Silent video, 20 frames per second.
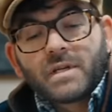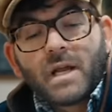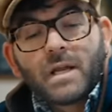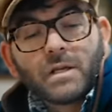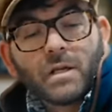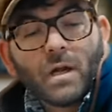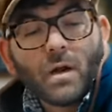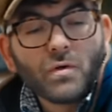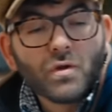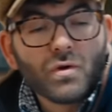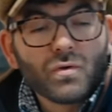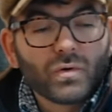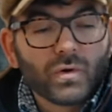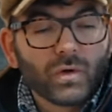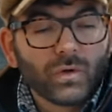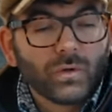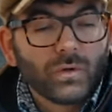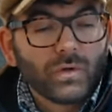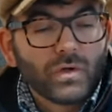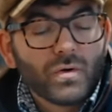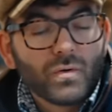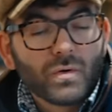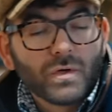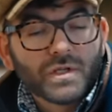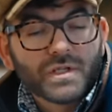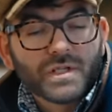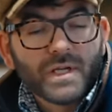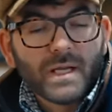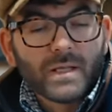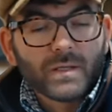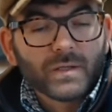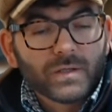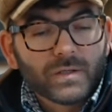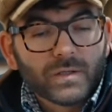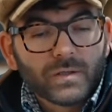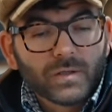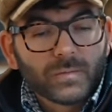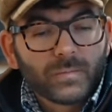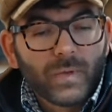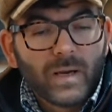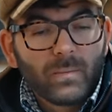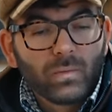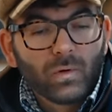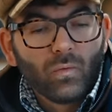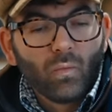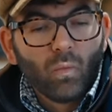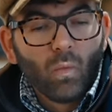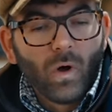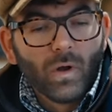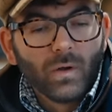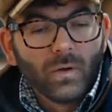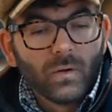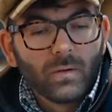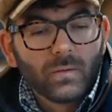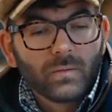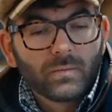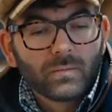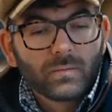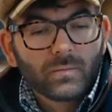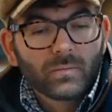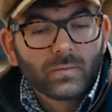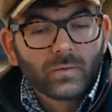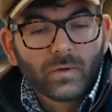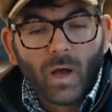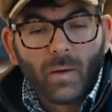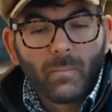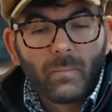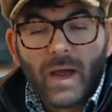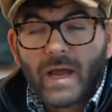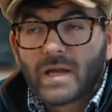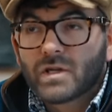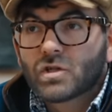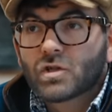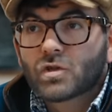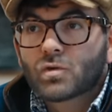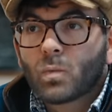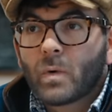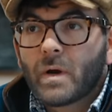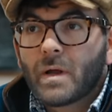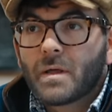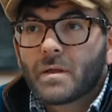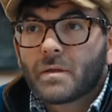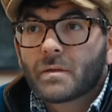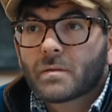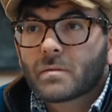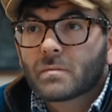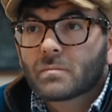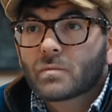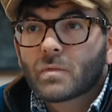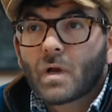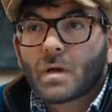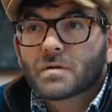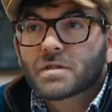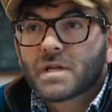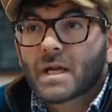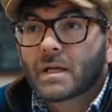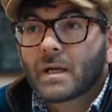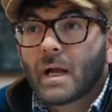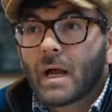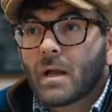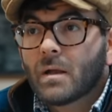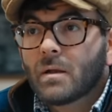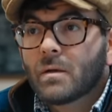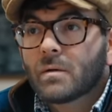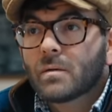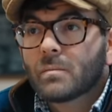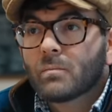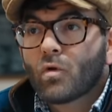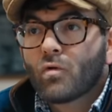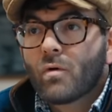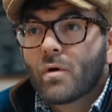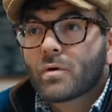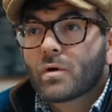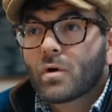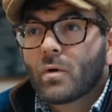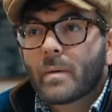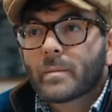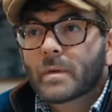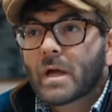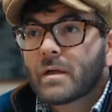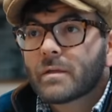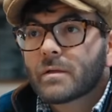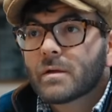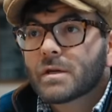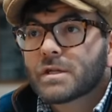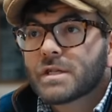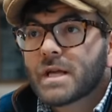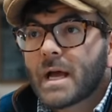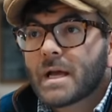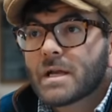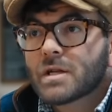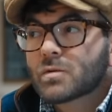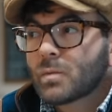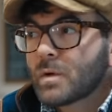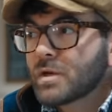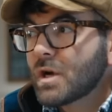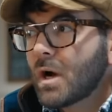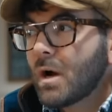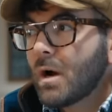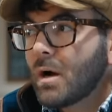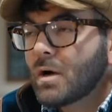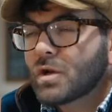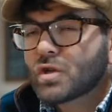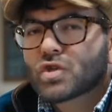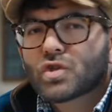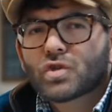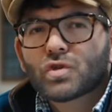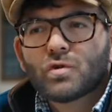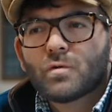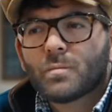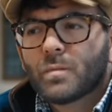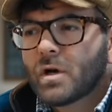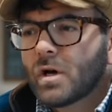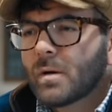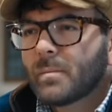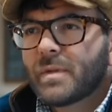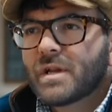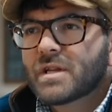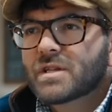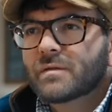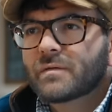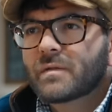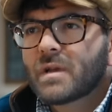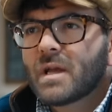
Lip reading: said, you can see there's people who've won majors with secondhand Maruku MK38s, which are superb bits of